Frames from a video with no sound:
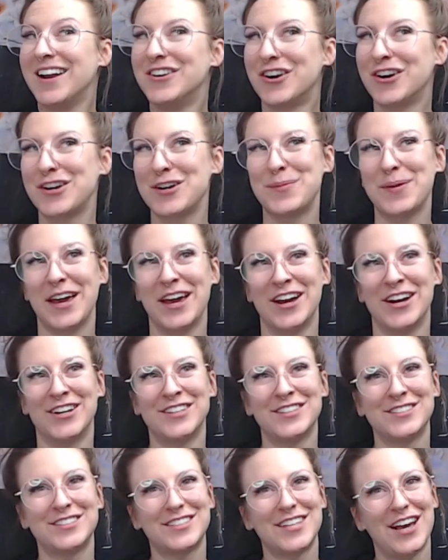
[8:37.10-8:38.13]
Nerdy
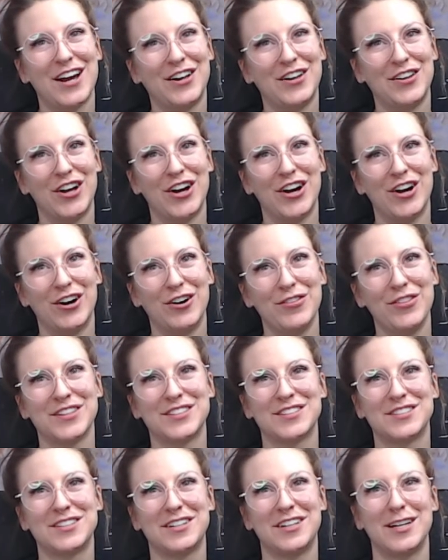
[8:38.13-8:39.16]
Bales, hello. This
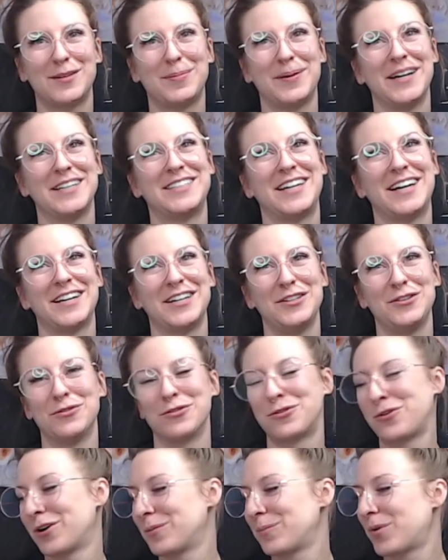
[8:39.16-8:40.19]
is clickbait to get a
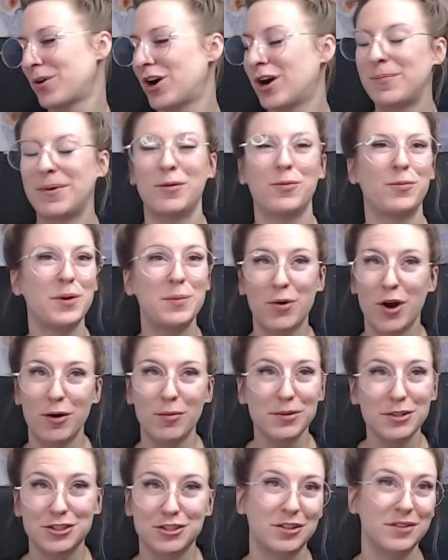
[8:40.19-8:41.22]
unicorn prop. We
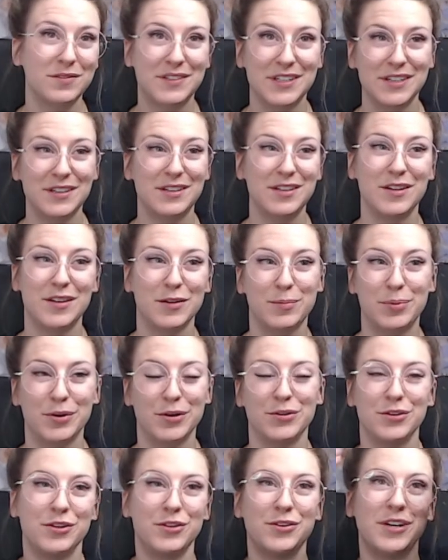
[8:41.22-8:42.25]
probably should have did the
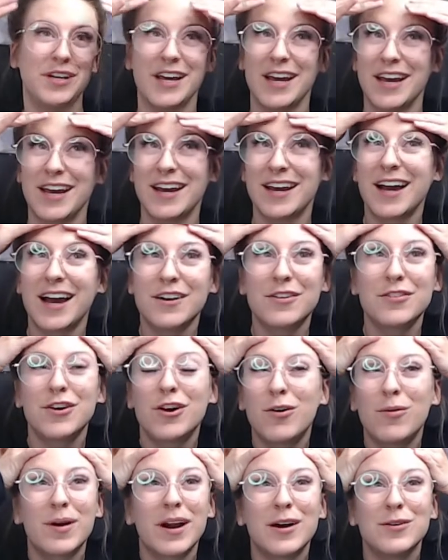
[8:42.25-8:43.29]
Poon Uni. Hey, I don't
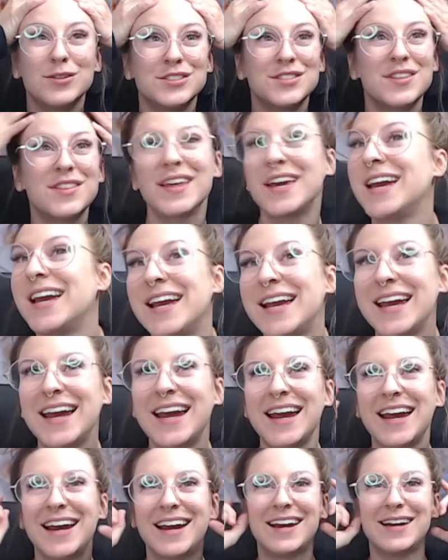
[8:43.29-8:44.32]
know what I was
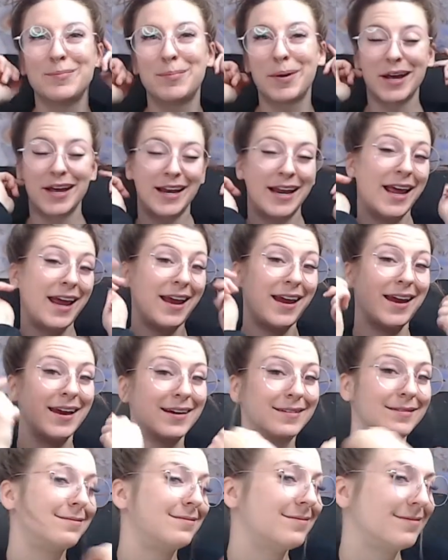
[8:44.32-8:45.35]
thinking, but
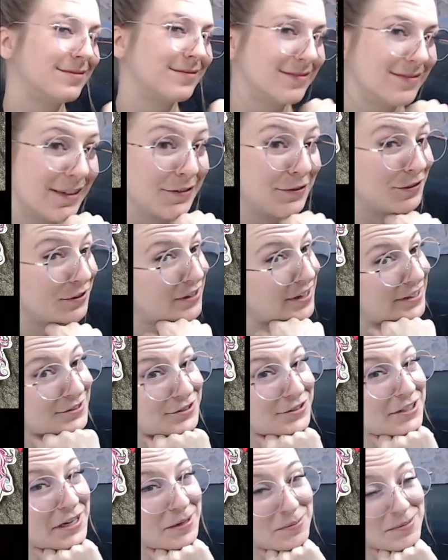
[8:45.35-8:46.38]
hey, if you guys
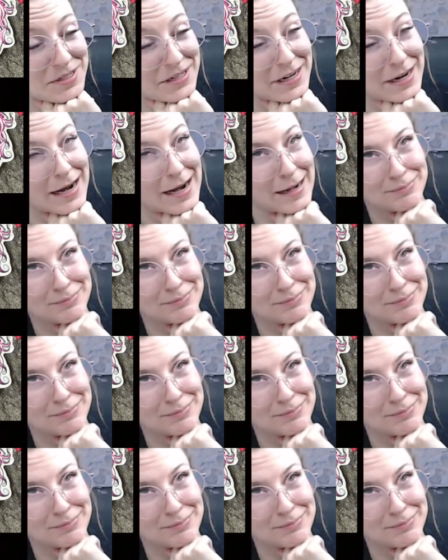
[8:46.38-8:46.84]
are tempted, I